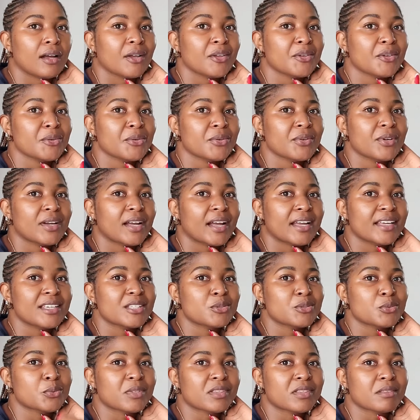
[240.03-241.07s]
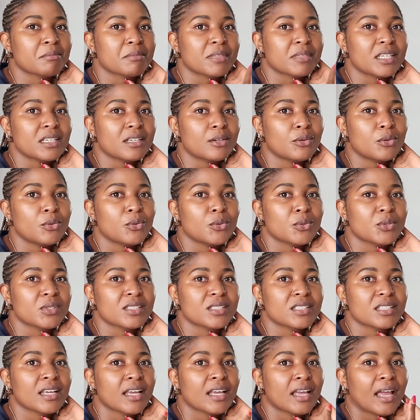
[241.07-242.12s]
you guys with me, because
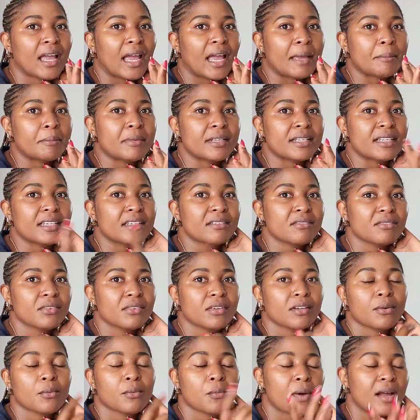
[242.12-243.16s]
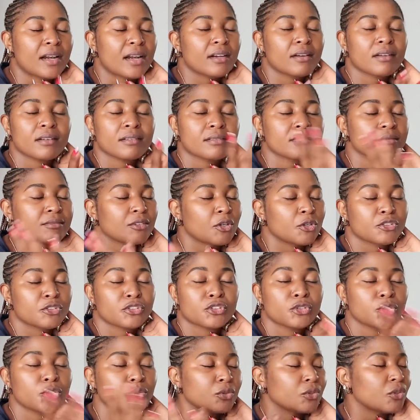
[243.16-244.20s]
I believe one or
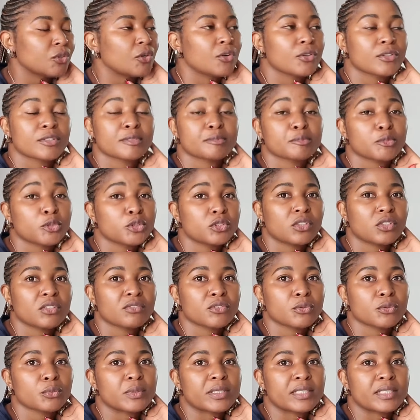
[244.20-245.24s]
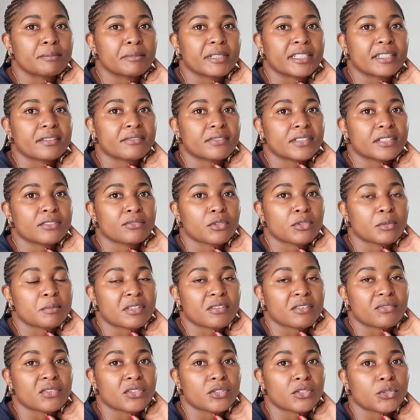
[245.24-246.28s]
two or most of you will benefit from
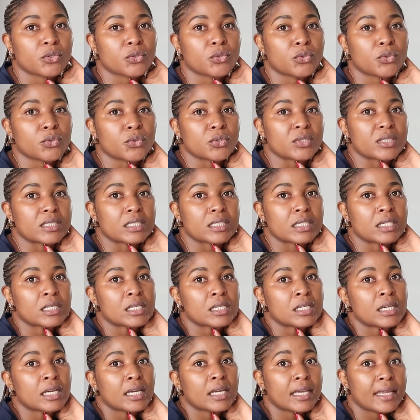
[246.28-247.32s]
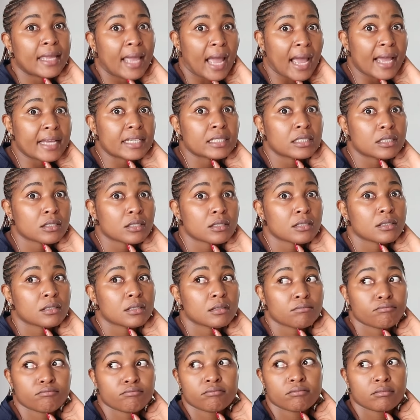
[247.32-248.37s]
the video, because yeah, it's,
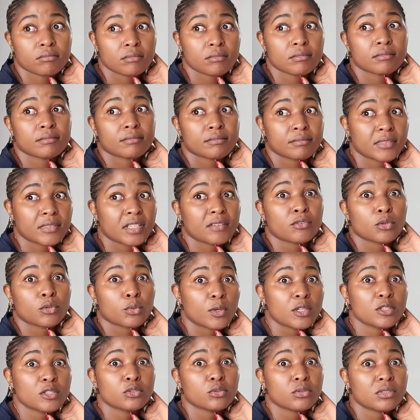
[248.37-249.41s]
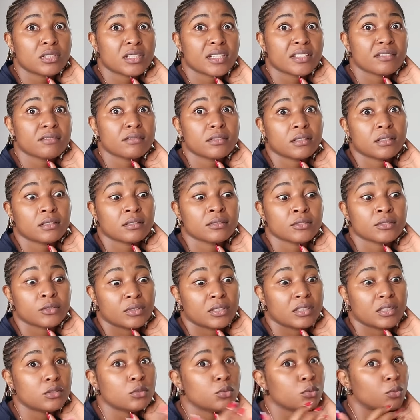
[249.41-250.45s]
if you want to save, you
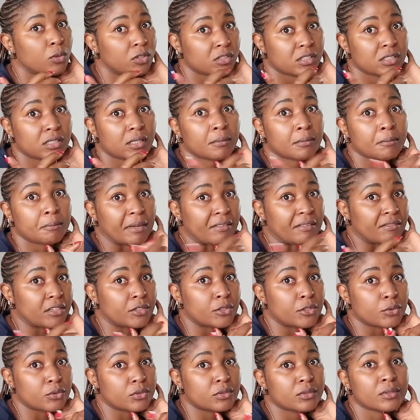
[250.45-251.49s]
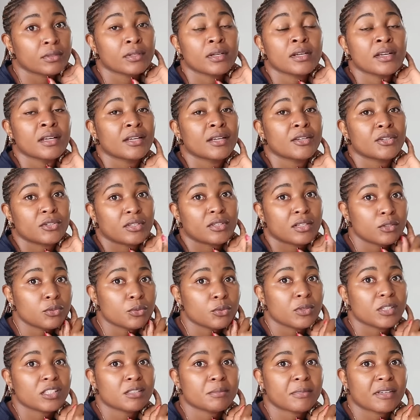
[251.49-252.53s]
need to watch my videos. You need
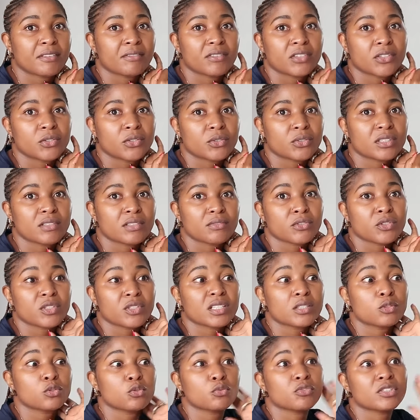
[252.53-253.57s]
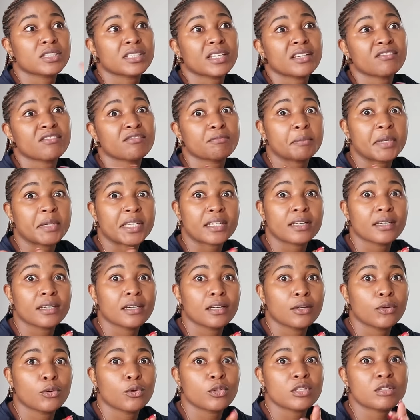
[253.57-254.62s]
to watch my videos if you need to save big,
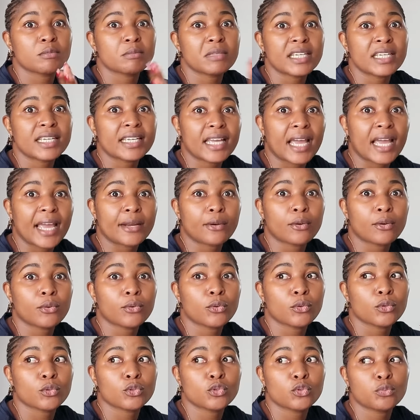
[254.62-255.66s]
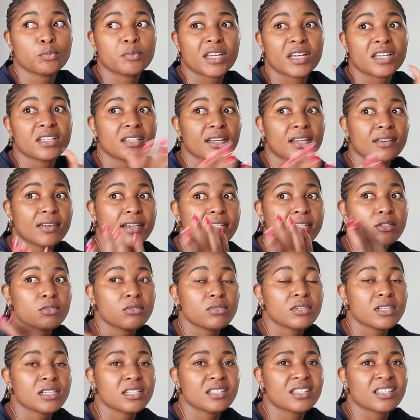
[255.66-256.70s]
because me, I don't go to Biashara
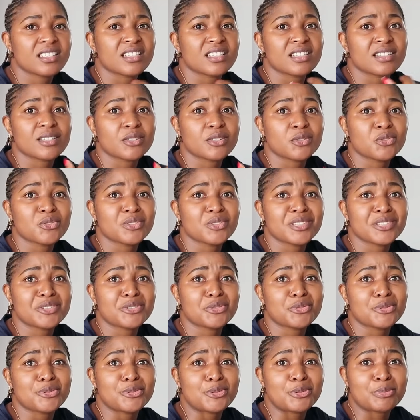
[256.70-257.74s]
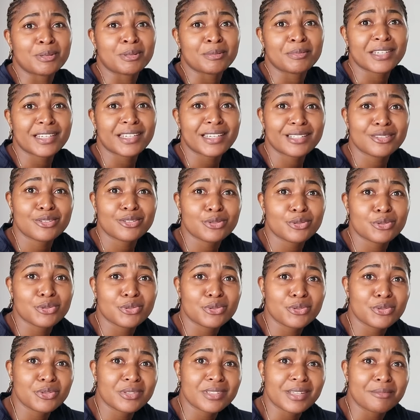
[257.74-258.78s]
Street, ATCG, to supermarkets to
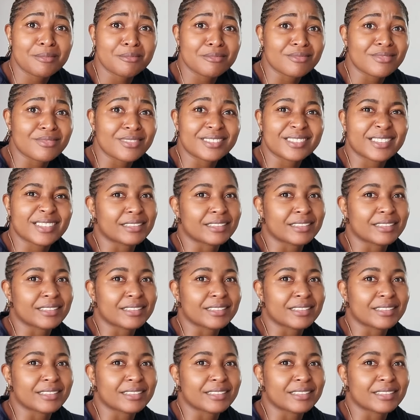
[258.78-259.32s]
do some.